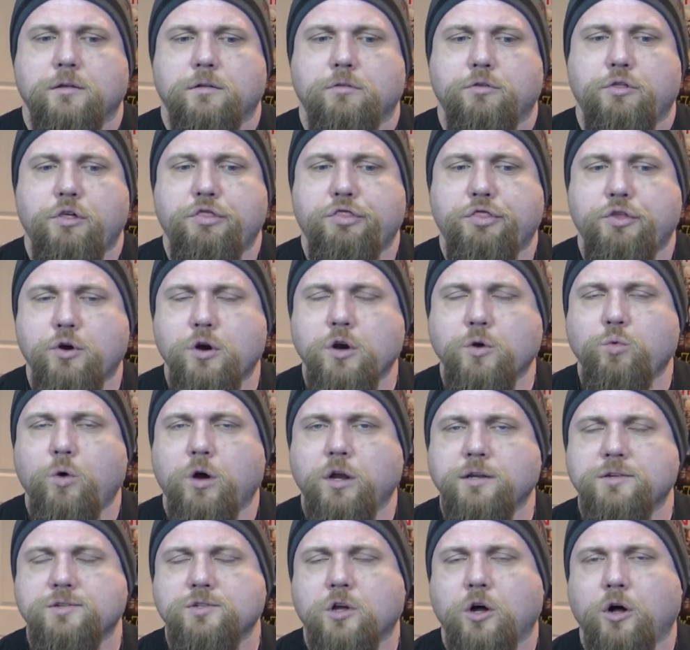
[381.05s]
The third
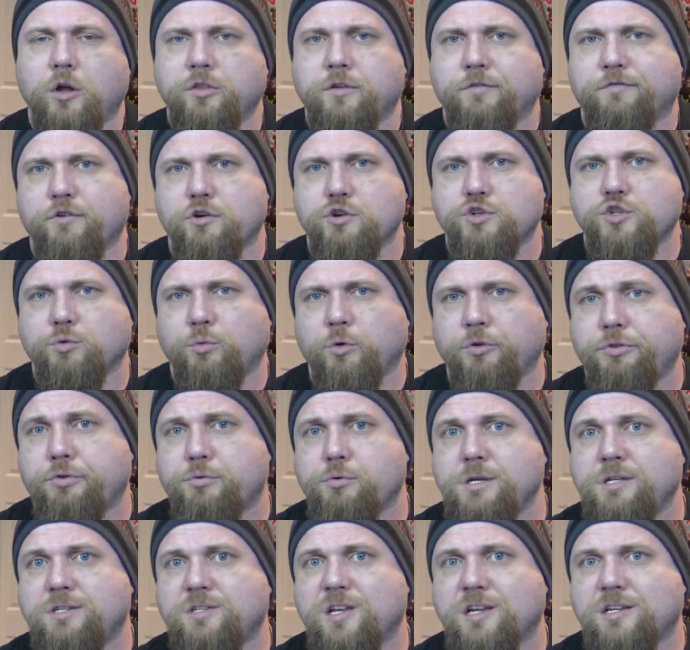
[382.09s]
one is called the Virtual
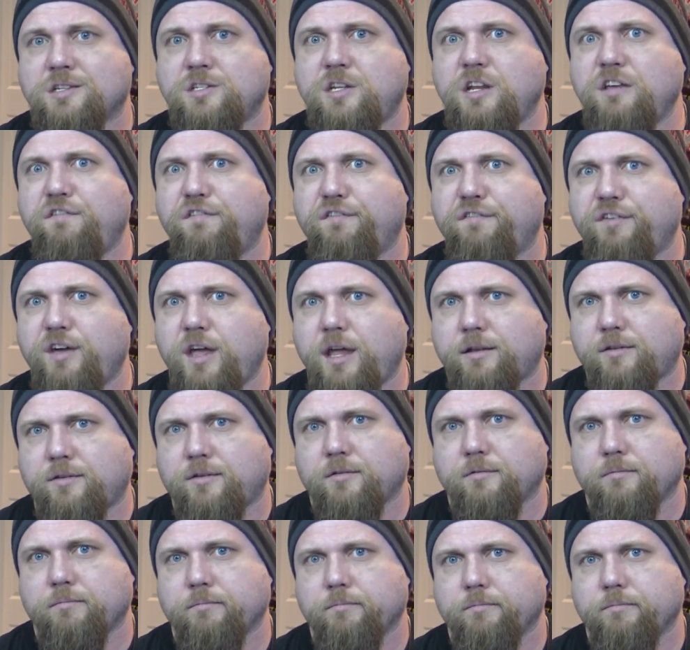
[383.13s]
360 Fit.